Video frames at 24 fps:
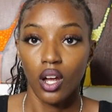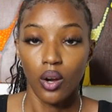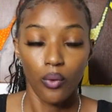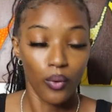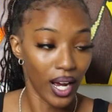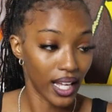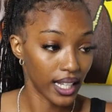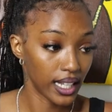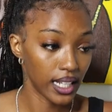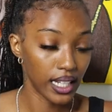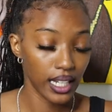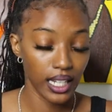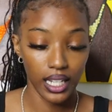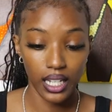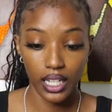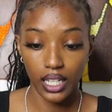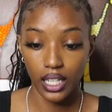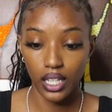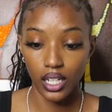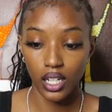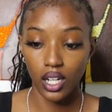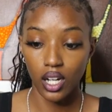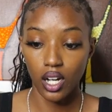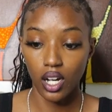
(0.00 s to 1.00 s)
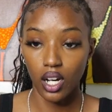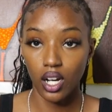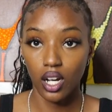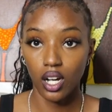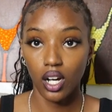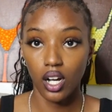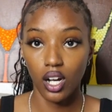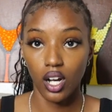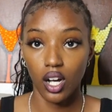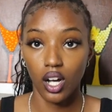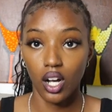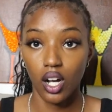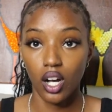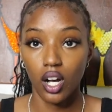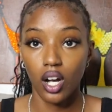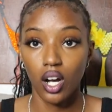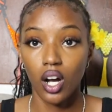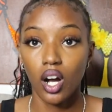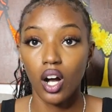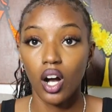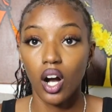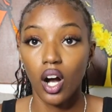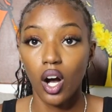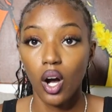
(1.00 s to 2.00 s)
Rather than,
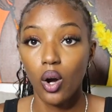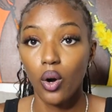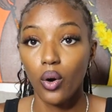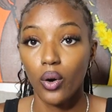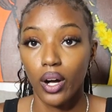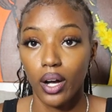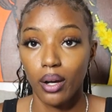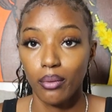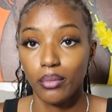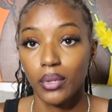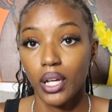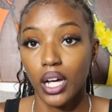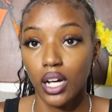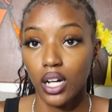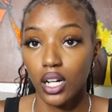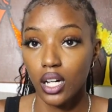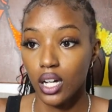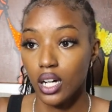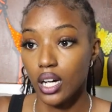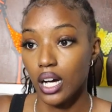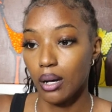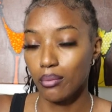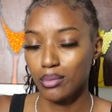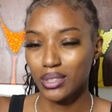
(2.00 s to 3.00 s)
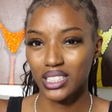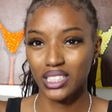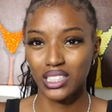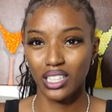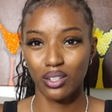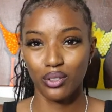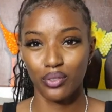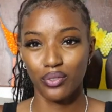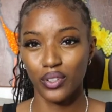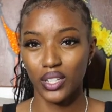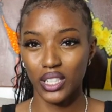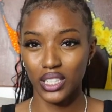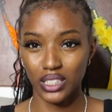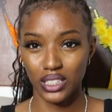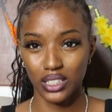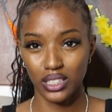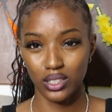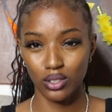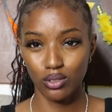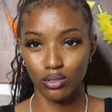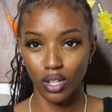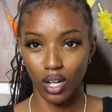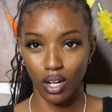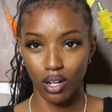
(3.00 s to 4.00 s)
oh, I'm gonna settle for this,
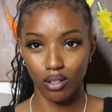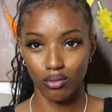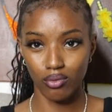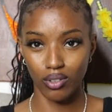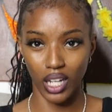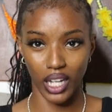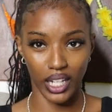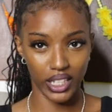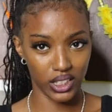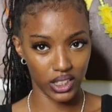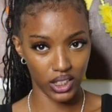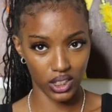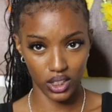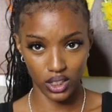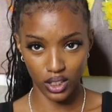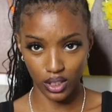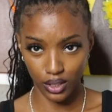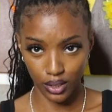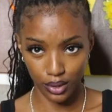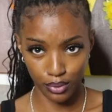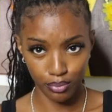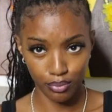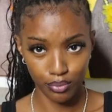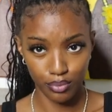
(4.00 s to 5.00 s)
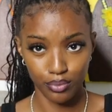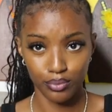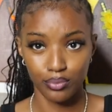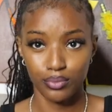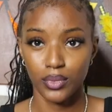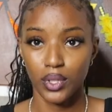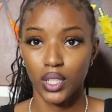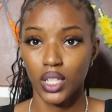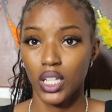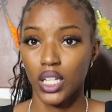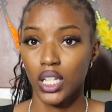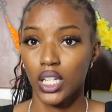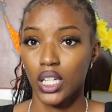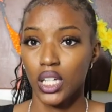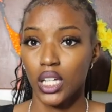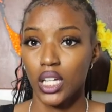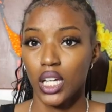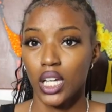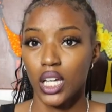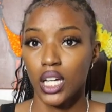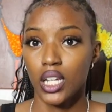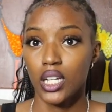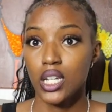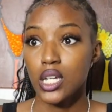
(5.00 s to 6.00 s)
relationship,
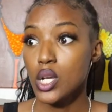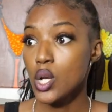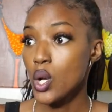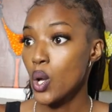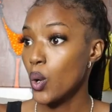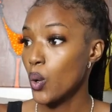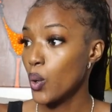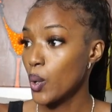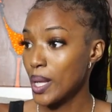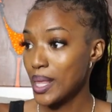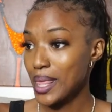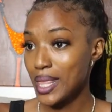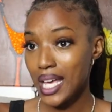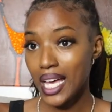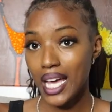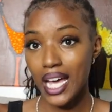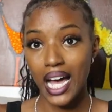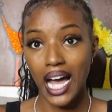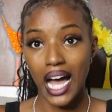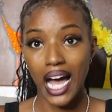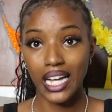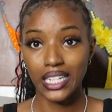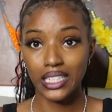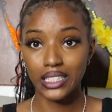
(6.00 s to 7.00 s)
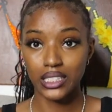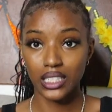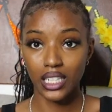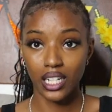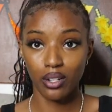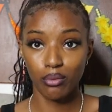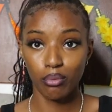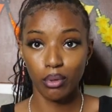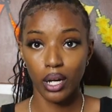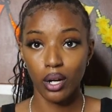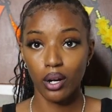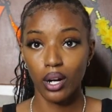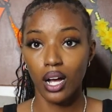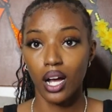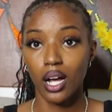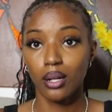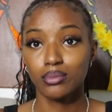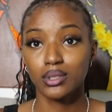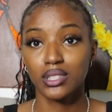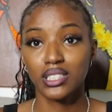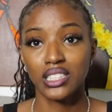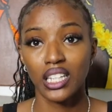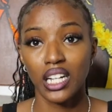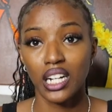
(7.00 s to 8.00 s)
knowing that I deserve better.
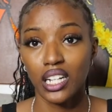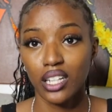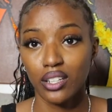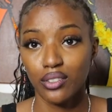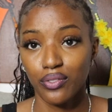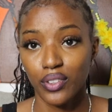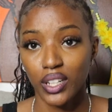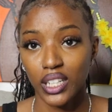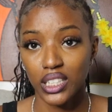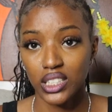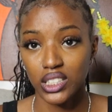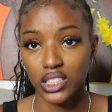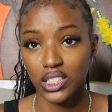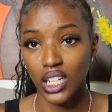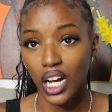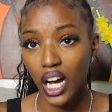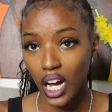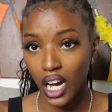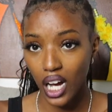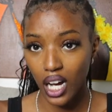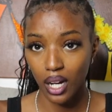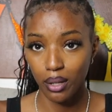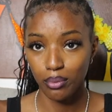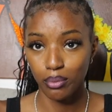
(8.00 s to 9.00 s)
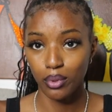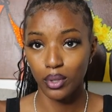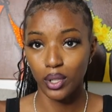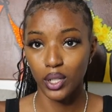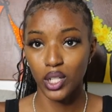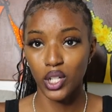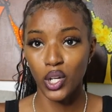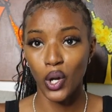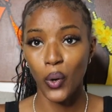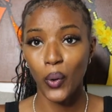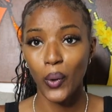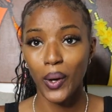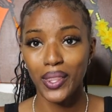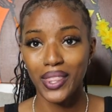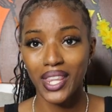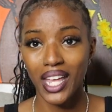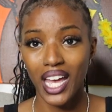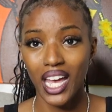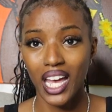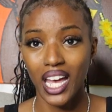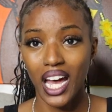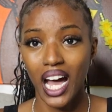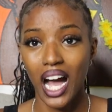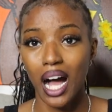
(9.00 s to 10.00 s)
I'm settling for this job, knowing
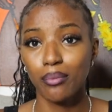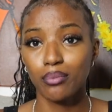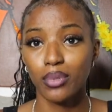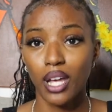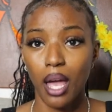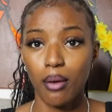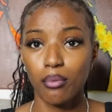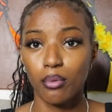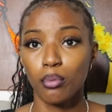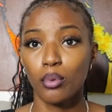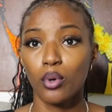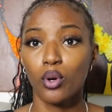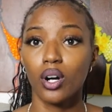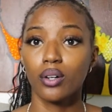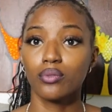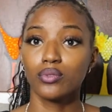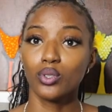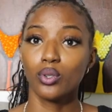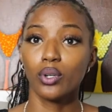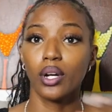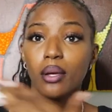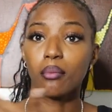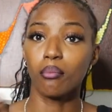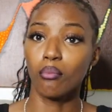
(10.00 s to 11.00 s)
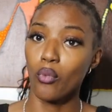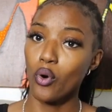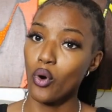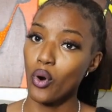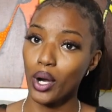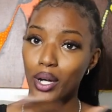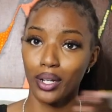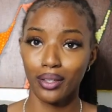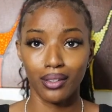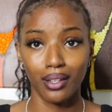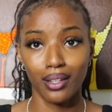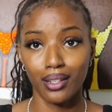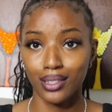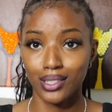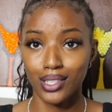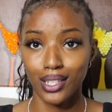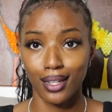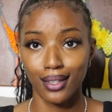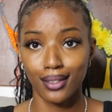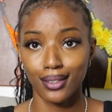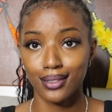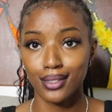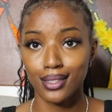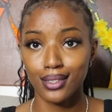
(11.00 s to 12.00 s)
that I'm capable of doing more than
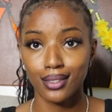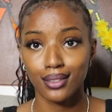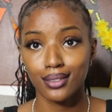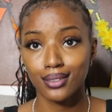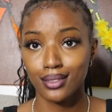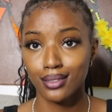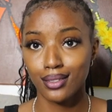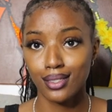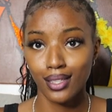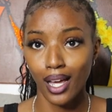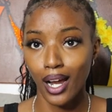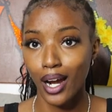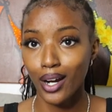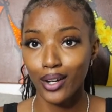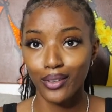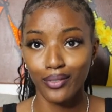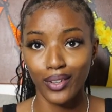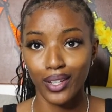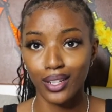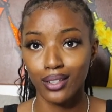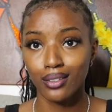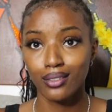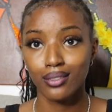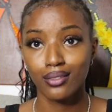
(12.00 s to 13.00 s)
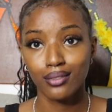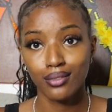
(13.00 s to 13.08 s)
just serving.